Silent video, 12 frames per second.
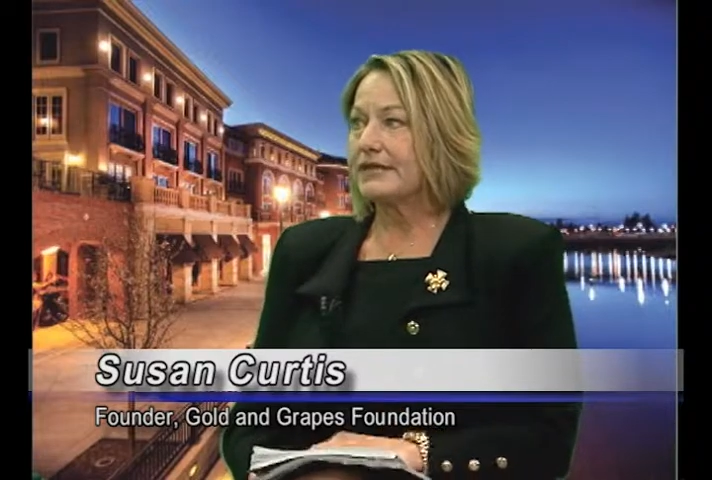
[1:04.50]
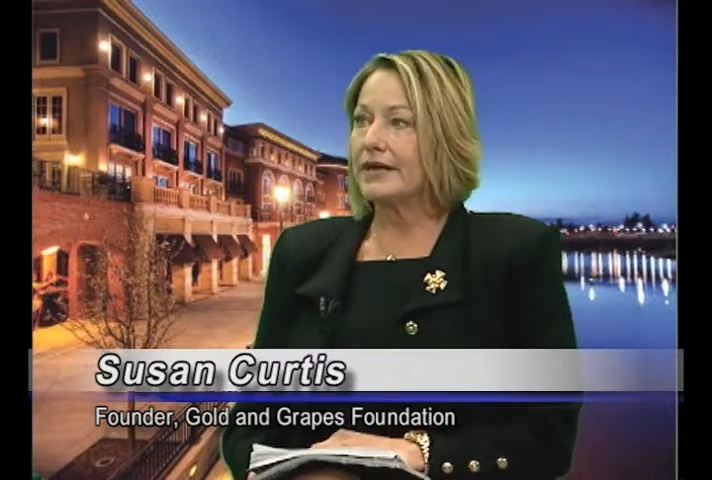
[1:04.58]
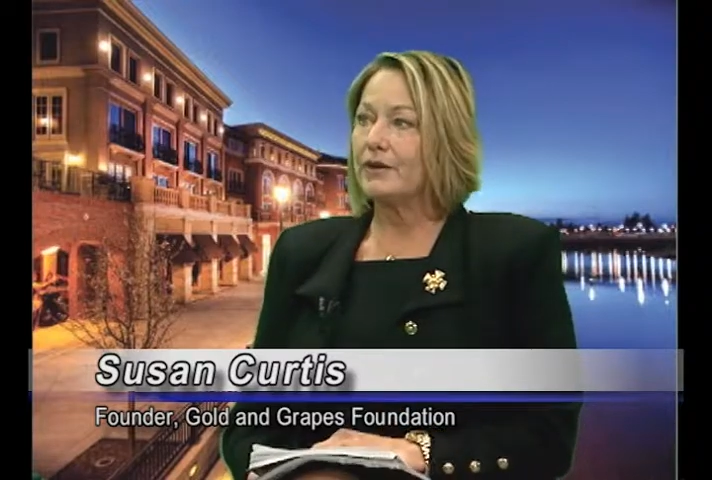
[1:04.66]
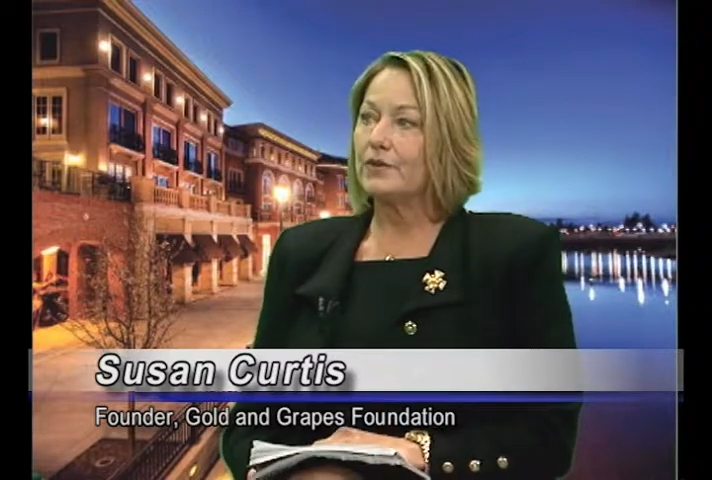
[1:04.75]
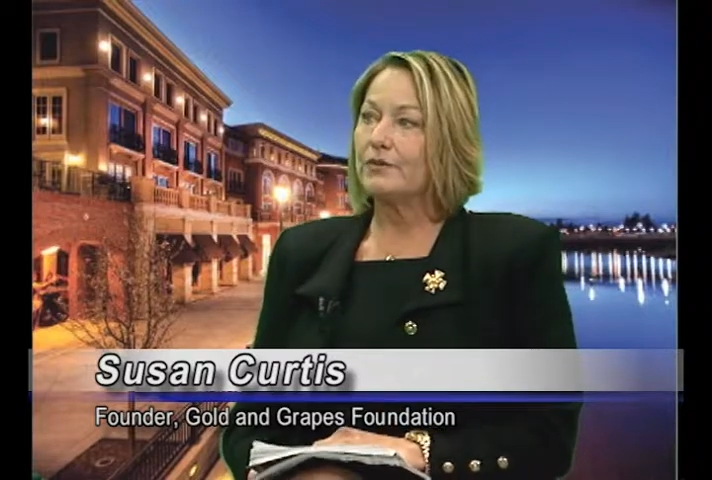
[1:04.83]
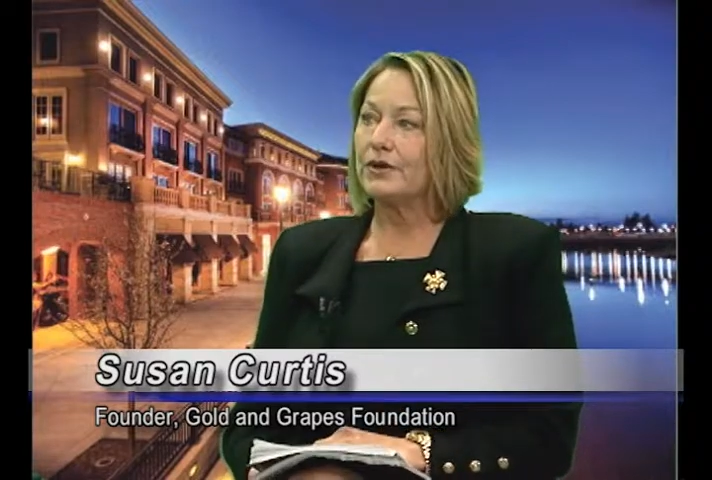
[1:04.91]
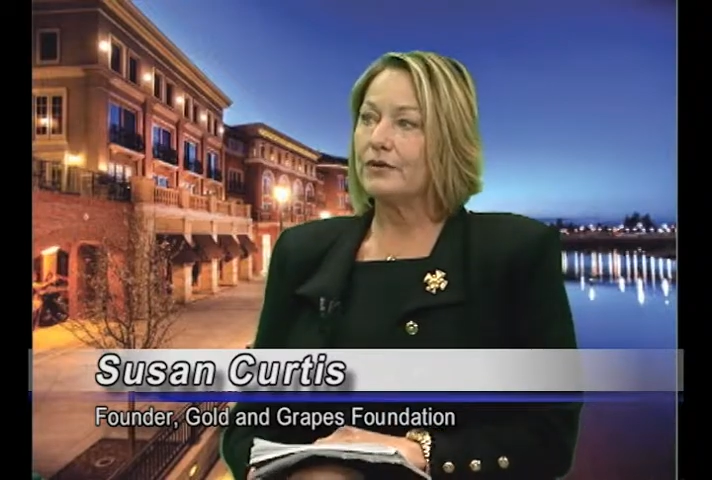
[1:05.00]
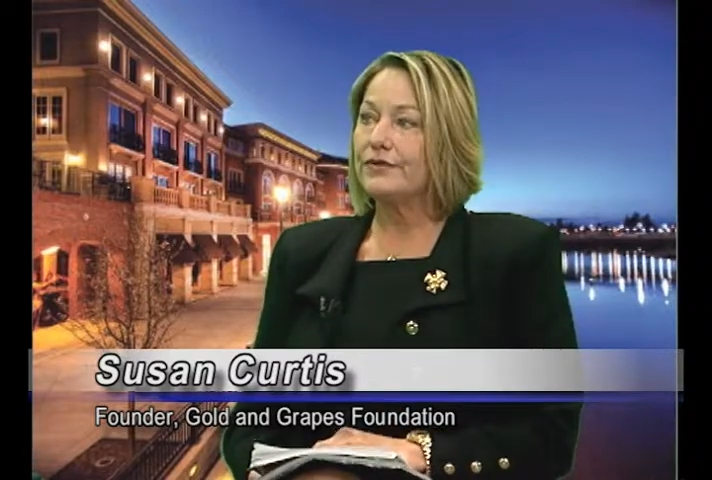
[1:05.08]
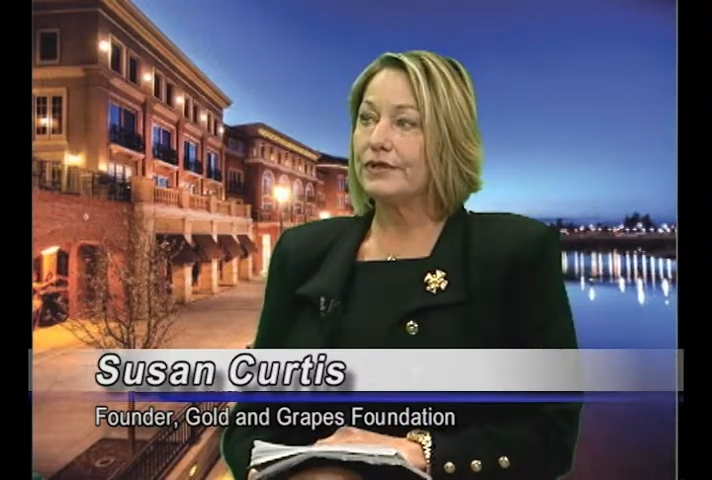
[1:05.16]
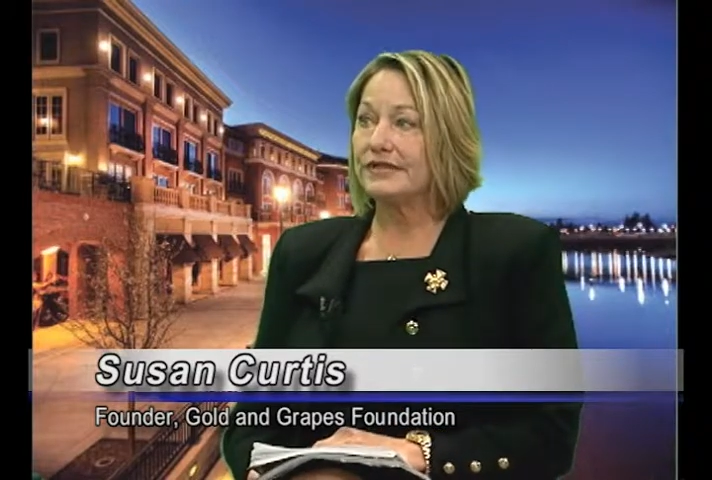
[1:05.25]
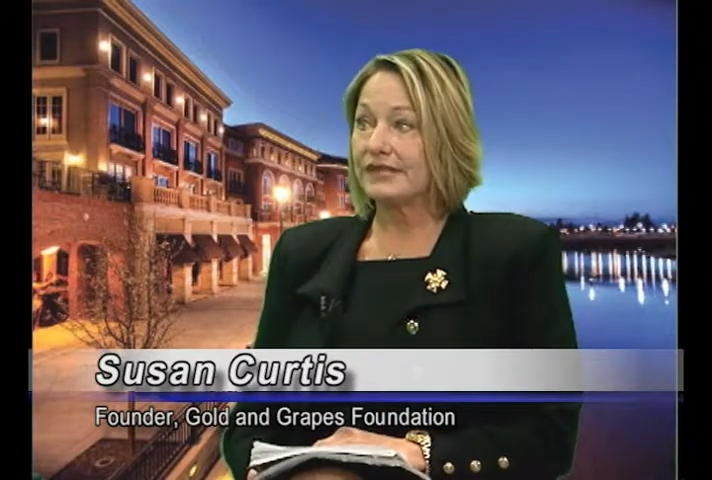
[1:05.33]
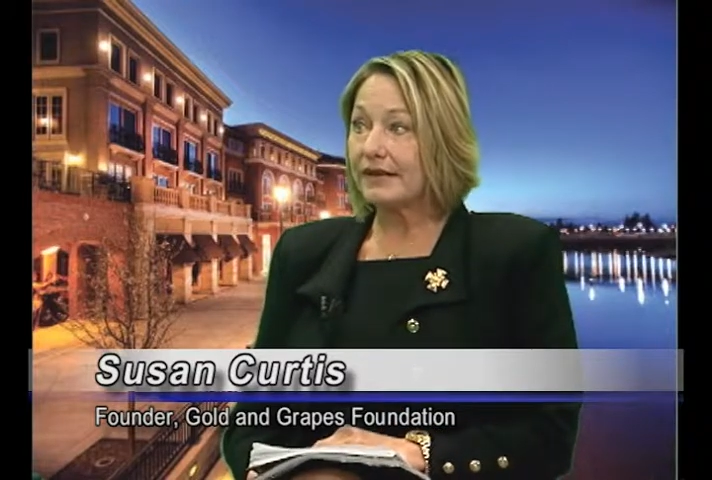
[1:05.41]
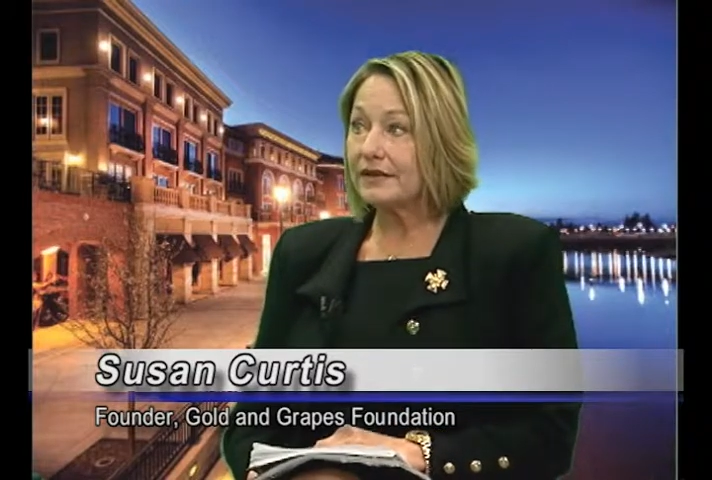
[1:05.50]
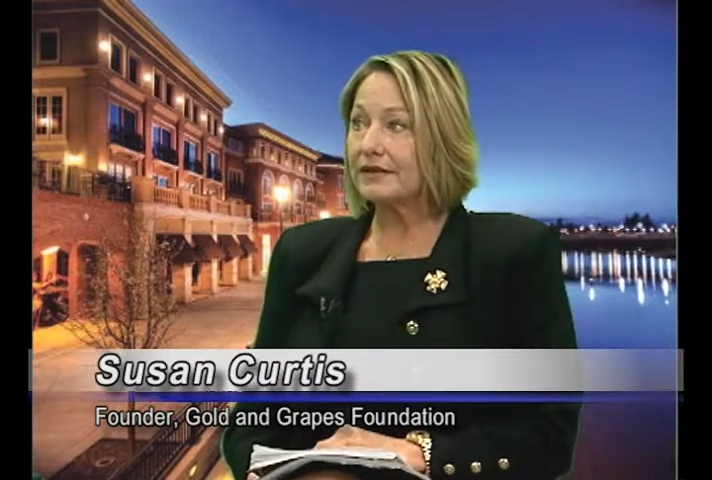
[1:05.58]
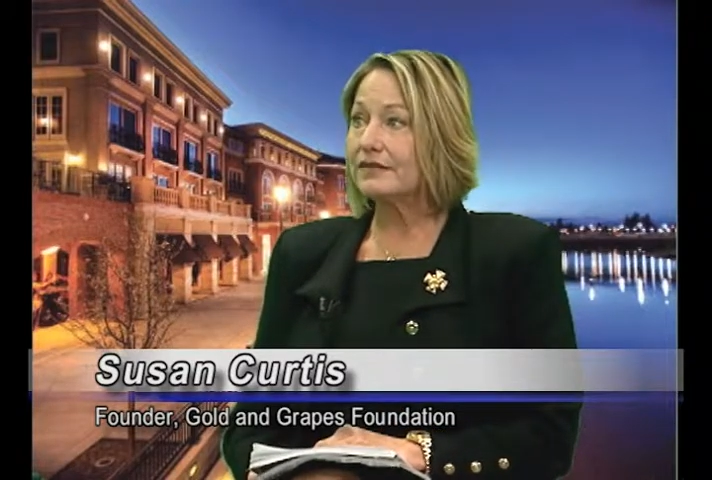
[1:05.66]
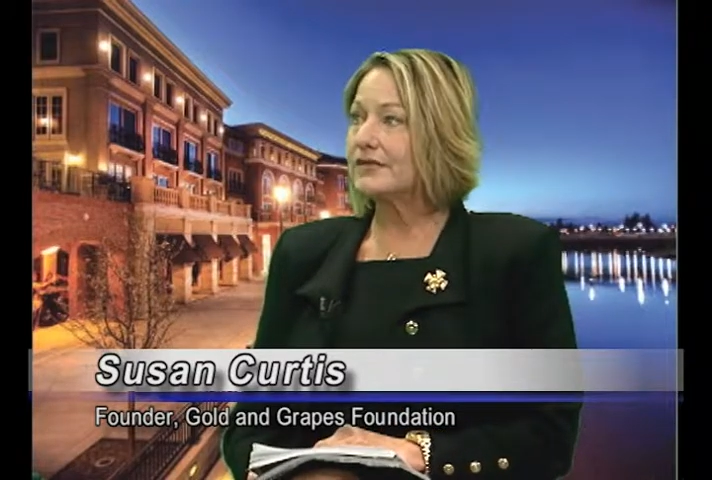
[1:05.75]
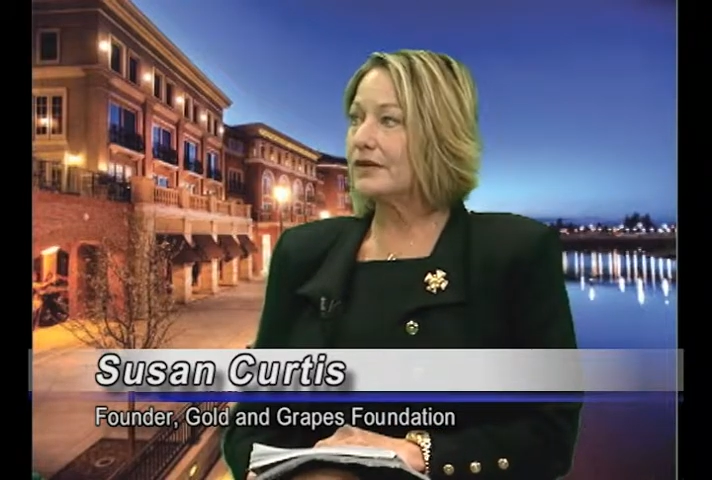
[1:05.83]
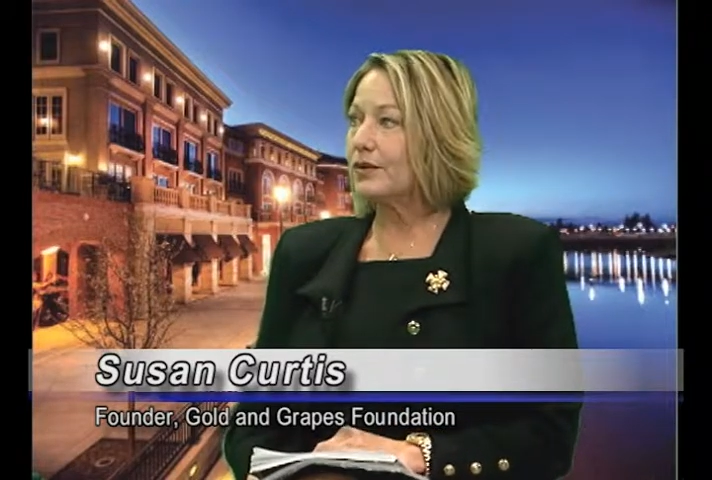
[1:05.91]
and I were both
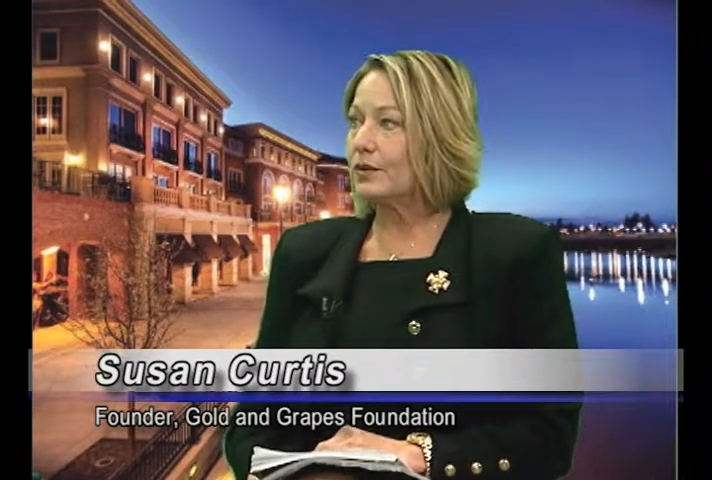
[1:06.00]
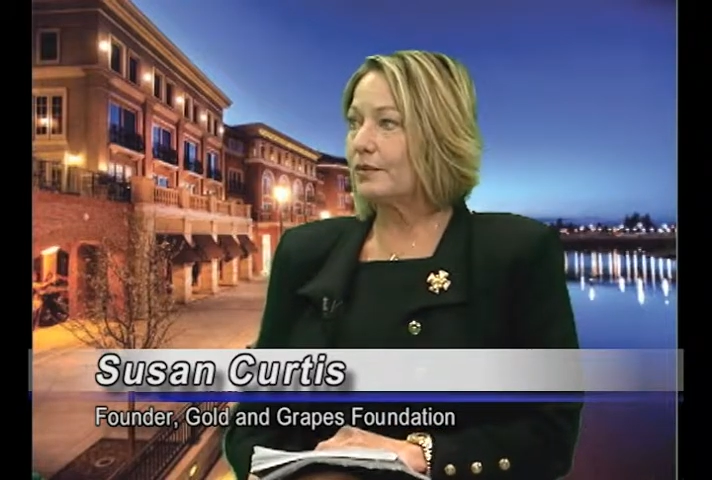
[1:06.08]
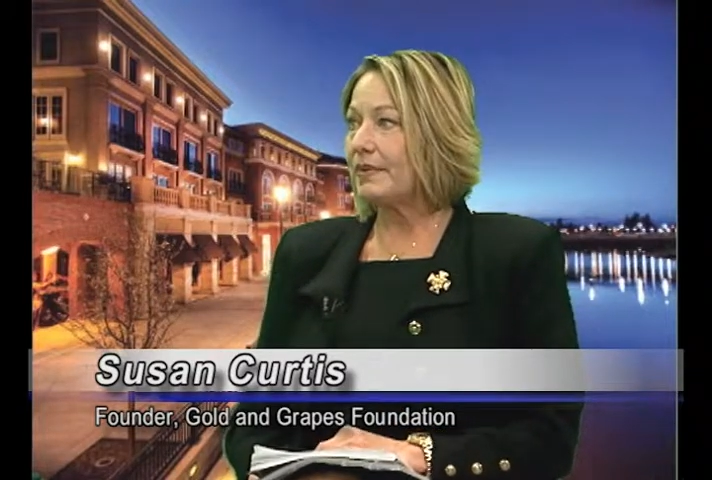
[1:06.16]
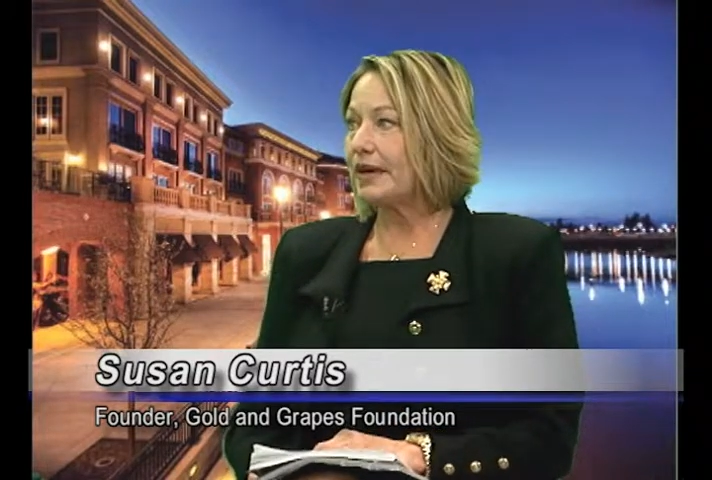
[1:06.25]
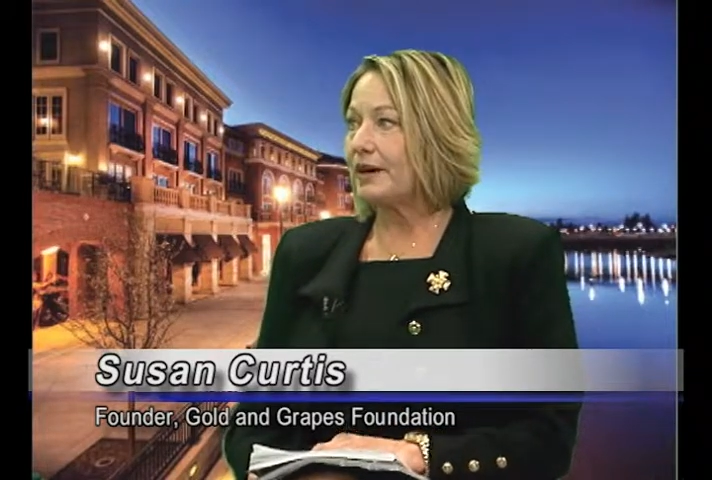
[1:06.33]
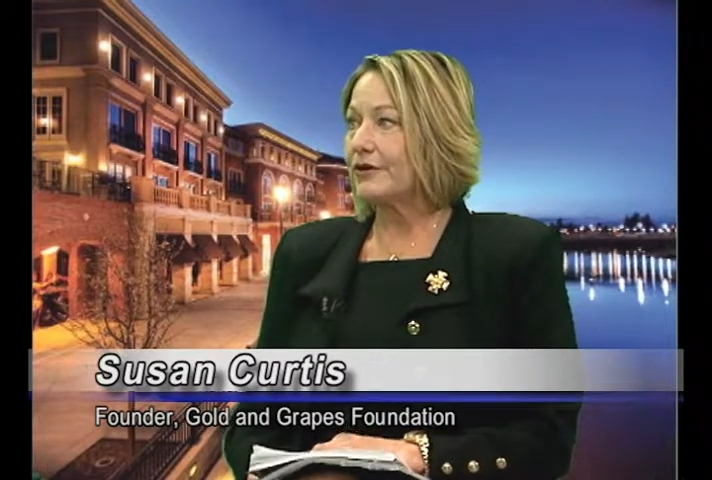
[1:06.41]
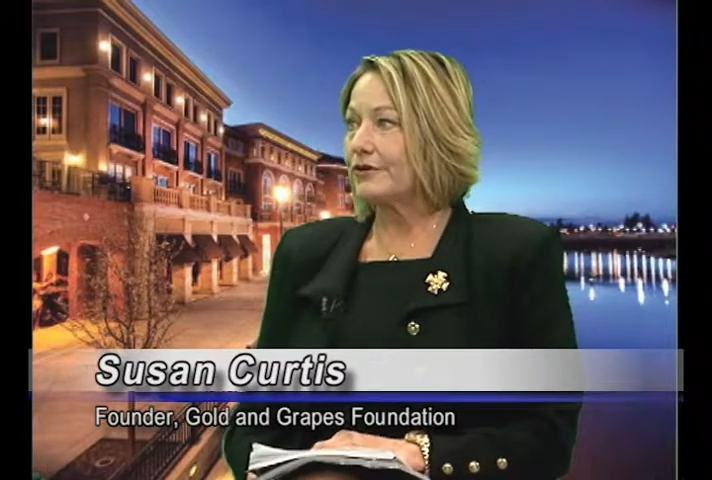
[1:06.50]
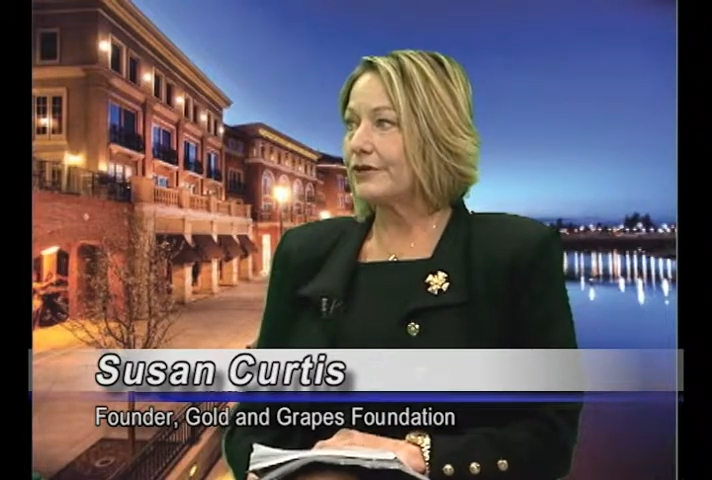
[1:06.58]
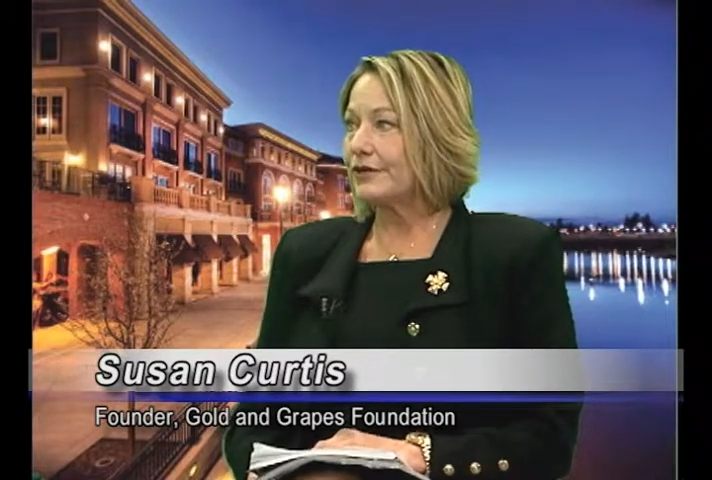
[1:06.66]
executives at Hewlett Packard,